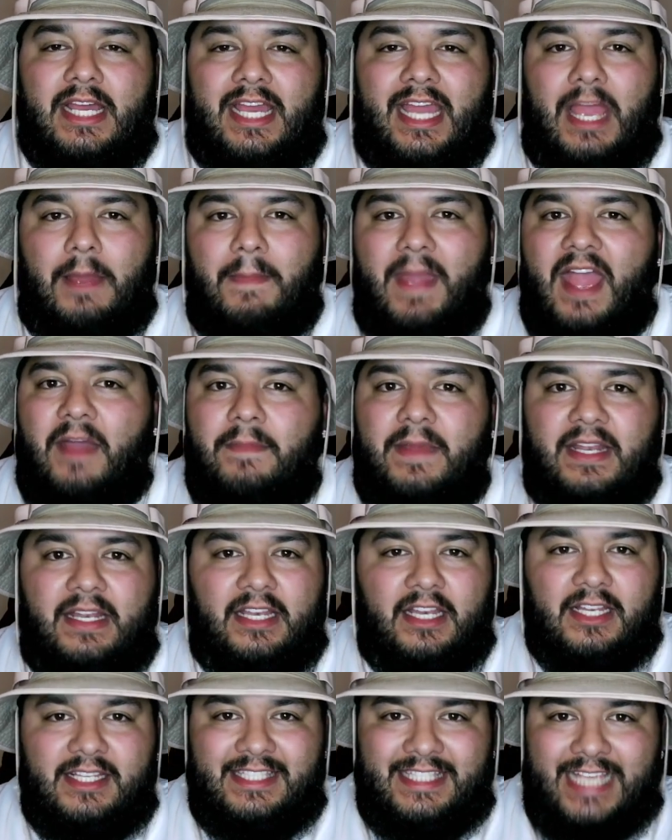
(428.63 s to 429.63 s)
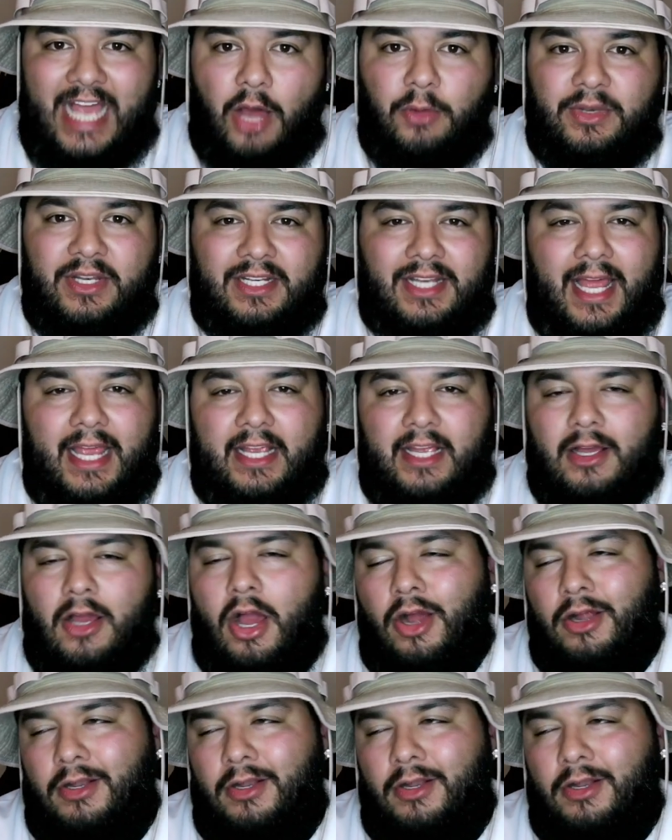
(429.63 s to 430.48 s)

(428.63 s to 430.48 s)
it may have been sounding like, oh,